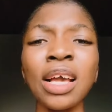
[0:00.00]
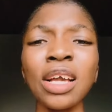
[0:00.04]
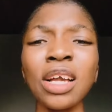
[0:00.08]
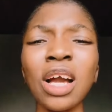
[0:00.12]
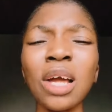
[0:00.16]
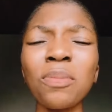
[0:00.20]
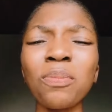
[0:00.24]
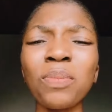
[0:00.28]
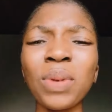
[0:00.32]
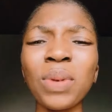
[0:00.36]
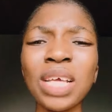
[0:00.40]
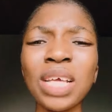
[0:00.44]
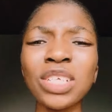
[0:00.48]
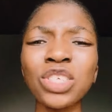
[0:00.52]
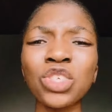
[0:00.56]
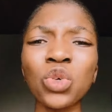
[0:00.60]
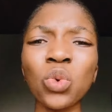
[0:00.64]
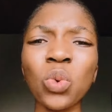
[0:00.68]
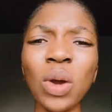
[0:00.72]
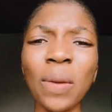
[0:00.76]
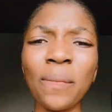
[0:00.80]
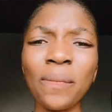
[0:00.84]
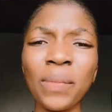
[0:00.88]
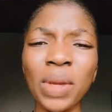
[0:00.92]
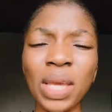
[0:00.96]
God bless
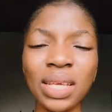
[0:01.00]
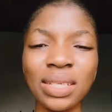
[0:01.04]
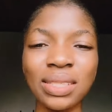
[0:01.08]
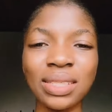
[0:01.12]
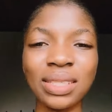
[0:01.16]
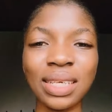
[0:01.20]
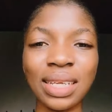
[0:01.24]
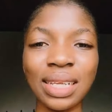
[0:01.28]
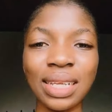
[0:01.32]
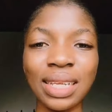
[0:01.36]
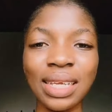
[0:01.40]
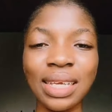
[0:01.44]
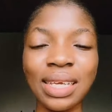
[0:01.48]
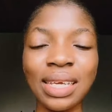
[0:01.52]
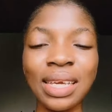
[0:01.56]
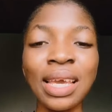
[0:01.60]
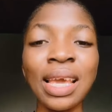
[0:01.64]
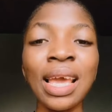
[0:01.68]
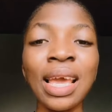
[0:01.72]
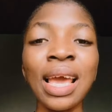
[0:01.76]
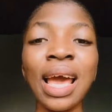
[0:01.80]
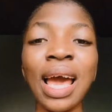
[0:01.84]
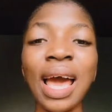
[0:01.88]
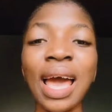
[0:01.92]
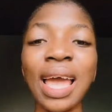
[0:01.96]
you amazingly.
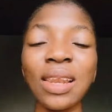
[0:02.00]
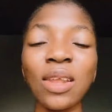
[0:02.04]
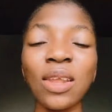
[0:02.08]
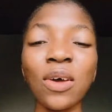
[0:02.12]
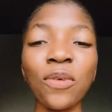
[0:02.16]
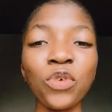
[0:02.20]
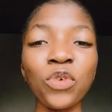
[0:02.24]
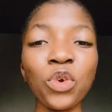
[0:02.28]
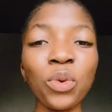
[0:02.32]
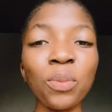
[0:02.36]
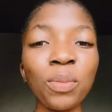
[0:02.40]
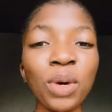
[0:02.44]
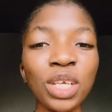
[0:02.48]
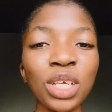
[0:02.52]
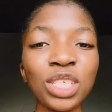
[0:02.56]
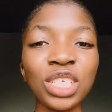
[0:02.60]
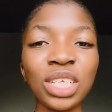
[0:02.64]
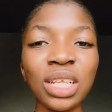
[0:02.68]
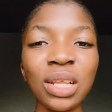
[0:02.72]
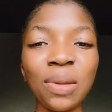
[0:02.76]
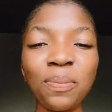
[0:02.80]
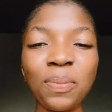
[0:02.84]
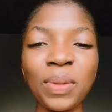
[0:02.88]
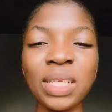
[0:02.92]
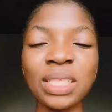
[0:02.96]
I love you
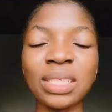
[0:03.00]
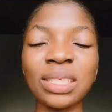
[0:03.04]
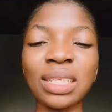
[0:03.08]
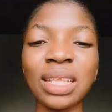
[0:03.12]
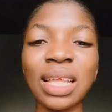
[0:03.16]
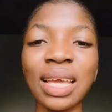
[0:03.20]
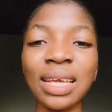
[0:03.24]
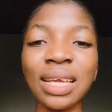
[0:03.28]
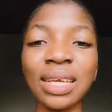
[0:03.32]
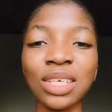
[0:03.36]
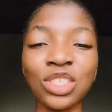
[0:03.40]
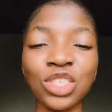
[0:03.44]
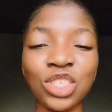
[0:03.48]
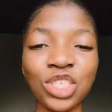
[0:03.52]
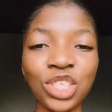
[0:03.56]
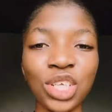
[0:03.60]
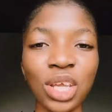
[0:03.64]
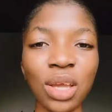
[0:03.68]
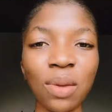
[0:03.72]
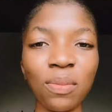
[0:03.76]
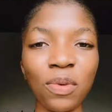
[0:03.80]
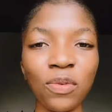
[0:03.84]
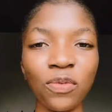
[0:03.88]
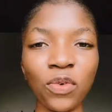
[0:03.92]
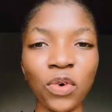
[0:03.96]
muchly. Please like and
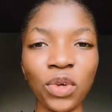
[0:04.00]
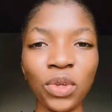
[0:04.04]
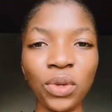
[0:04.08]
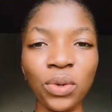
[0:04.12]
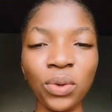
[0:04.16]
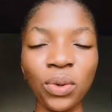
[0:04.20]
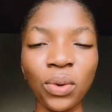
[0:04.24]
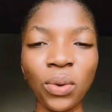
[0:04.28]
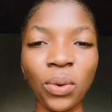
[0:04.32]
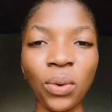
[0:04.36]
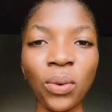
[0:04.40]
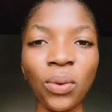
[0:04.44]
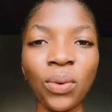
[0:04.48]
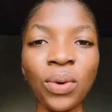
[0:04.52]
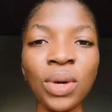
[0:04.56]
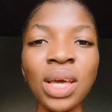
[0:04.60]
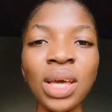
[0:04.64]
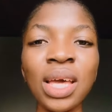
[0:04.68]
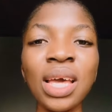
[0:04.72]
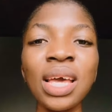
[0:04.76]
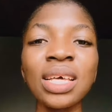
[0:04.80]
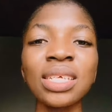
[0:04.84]
share before you go.